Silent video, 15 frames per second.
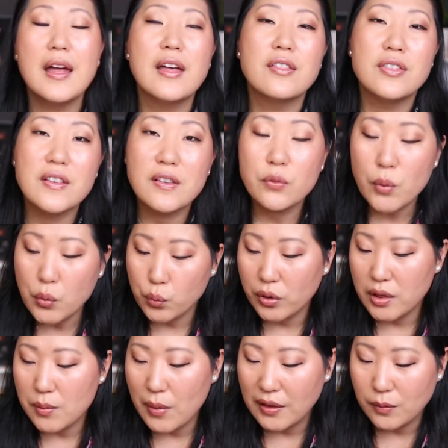This is what
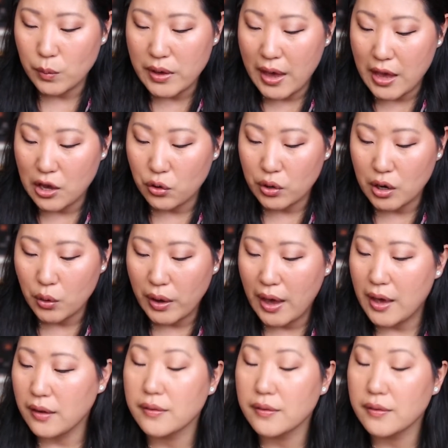really makes me angry, okay?